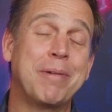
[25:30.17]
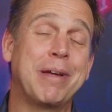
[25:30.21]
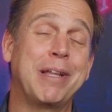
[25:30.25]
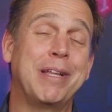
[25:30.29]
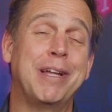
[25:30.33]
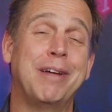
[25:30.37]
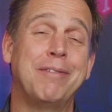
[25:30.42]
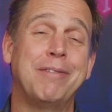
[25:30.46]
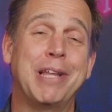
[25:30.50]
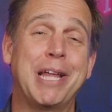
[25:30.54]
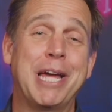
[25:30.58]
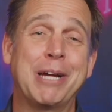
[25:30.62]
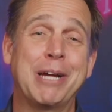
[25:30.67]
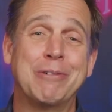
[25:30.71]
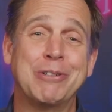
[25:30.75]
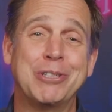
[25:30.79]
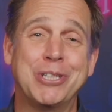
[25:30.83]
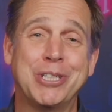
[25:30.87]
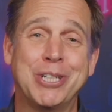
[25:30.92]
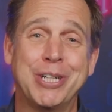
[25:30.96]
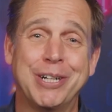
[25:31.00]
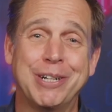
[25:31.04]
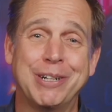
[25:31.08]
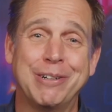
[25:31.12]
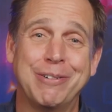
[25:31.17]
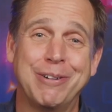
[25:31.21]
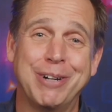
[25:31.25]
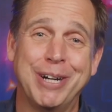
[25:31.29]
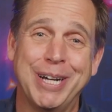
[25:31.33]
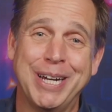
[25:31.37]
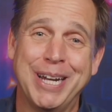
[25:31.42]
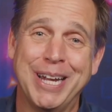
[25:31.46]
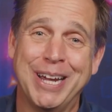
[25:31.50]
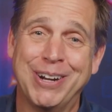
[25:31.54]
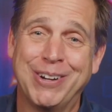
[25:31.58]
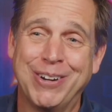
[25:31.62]
my love language here
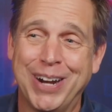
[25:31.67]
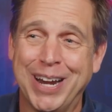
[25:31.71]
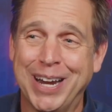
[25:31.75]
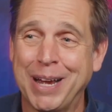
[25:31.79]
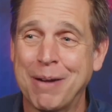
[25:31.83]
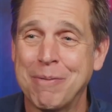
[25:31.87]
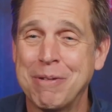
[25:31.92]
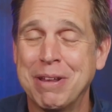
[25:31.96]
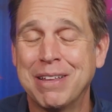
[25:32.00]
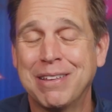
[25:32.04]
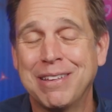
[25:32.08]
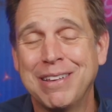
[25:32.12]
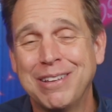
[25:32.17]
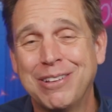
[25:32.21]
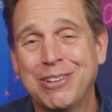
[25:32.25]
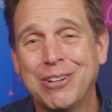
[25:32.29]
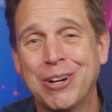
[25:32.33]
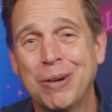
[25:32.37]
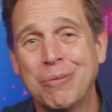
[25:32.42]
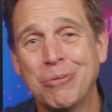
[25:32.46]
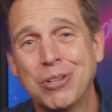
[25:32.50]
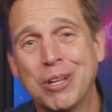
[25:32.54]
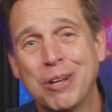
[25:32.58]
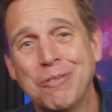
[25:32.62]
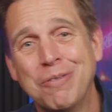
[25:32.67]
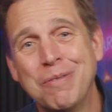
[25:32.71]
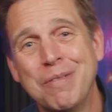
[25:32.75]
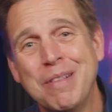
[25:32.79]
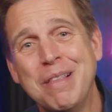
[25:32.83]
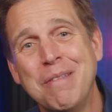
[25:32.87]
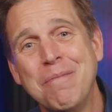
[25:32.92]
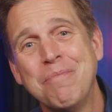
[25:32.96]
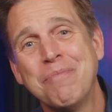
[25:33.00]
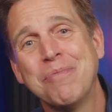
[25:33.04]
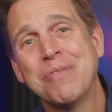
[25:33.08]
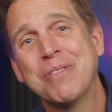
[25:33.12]
right now, Greg. I mean, in terms of
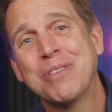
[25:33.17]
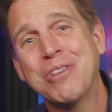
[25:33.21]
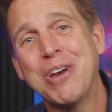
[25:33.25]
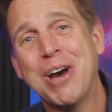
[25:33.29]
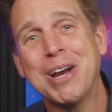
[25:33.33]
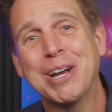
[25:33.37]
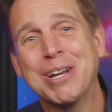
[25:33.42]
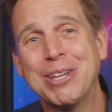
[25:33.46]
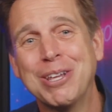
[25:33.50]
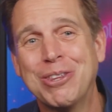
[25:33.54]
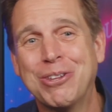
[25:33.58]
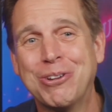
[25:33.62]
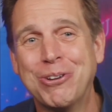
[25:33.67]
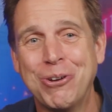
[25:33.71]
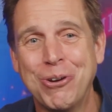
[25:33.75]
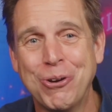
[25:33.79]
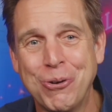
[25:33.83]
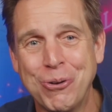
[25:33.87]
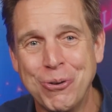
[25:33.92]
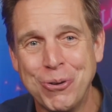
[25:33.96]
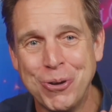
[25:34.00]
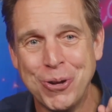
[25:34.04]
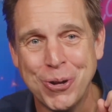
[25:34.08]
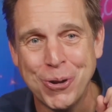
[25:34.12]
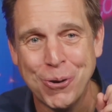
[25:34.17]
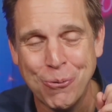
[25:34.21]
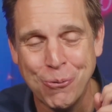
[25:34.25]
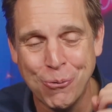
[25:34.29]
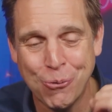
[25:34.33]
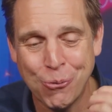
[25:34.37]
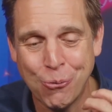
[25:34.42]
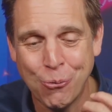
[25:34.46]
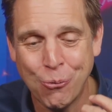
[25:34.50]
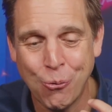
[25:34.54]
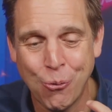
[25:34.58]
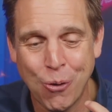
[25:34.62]
talking through,
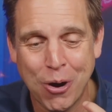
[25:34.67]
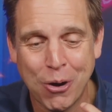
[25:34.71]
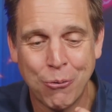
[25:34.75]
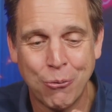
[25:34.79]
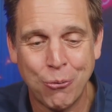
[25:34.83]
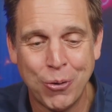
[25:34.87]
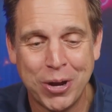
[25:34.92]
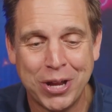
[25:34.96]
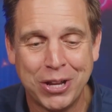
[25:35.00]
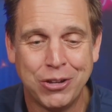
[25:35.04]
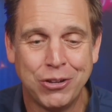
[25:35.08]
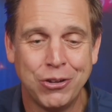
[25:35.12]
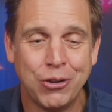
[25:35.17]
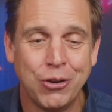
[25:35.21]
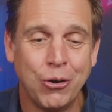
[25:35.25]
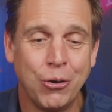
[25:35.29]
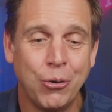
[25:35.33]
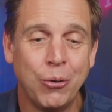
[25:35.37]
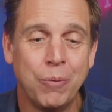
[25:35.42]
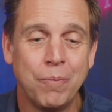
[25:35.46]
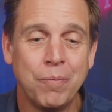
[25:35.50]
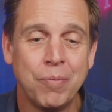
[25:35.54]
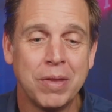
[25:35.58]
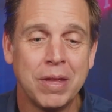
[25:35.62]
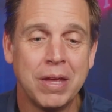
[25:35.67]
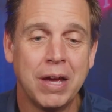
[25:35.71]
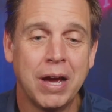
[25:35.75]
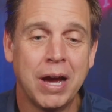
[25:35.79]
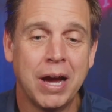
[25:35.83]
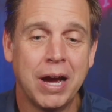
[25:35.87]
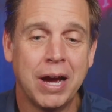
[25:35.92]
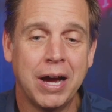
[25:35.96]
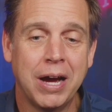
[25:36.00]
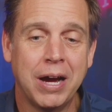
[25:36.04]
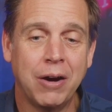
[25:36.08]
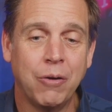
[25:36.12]
what we do,
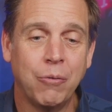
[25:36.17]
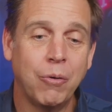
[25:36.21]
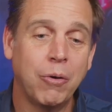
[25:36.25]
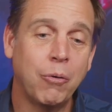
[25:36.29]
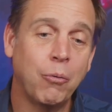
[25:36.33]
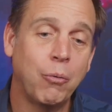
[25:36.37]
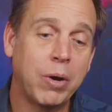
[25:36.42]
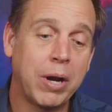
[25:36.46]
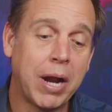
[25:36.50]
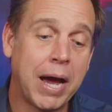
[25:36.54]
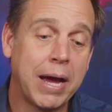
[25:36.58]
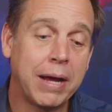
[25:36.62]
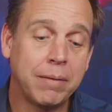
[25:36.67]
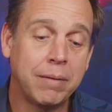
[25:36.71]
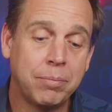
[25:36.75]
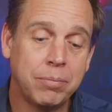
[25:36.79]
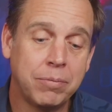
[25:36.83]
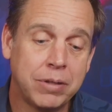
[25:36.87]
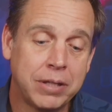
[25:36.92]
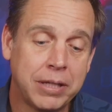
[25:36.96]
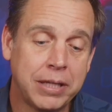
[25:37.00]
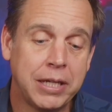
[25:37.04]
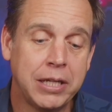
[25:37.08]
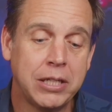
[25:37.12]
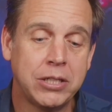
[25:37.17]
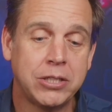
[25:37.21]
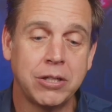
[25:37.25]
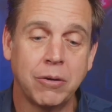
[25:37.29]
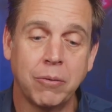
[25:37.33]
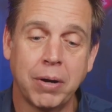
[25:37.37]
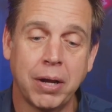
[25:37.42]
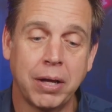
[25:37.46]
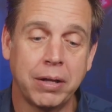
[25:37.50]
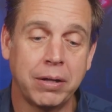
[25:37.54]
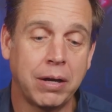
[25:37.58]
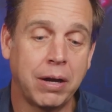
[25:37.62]
what I teach and
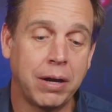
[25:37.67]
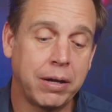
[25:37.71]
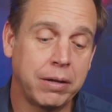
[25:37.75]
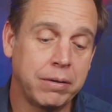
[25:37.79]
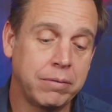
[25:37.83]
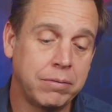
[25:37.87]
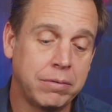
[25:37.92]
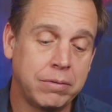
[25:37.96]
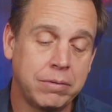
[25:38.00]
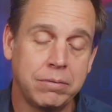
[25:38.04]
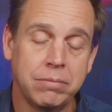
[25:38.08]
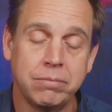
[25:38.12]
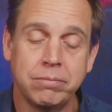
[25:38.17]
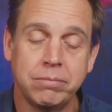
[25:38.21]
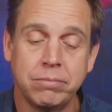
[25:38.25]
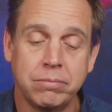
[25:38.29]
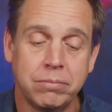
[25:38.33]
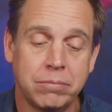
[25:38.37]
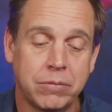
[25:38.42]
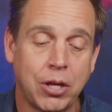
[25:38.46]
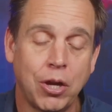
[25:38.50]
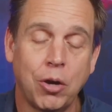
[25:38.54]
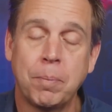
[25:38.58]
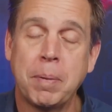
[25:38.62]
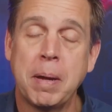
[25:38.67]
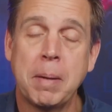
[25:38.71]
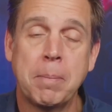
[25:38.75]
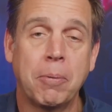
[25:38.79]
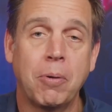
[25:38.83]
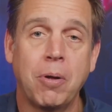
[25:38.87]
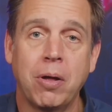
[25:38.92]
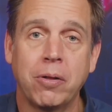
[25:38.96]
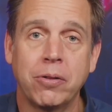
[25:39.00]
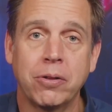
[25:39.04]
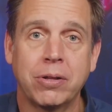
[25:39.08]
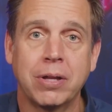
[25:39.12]
what I tell people
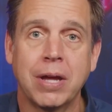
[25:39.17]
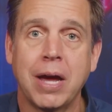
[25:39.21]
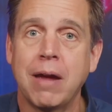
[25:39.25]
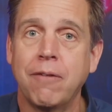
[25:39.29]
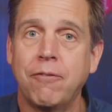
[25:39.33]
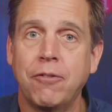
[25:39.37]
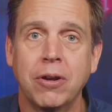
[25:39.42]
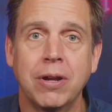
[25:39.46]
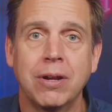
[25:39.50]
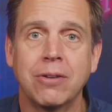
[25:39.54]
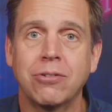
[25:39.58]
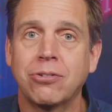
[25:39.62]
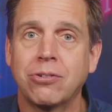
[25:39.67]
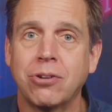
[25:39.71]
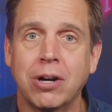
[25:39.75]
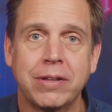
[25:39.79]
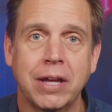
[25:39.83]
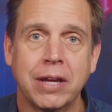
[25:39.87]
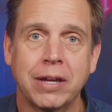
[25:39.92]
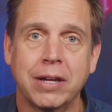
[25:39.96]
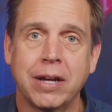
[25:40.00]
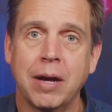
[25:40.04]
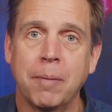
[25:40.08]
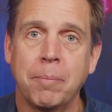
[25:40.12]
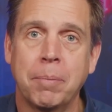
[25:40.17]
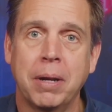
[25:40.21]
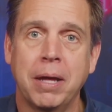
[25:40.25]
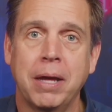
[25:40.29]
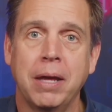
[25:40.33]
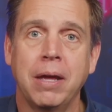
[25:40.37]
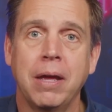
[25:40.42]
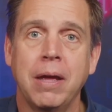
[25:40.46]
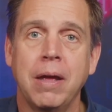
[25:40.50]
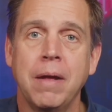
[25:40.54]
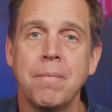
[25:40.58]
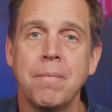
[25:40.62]
all the time, if you're going to start that company,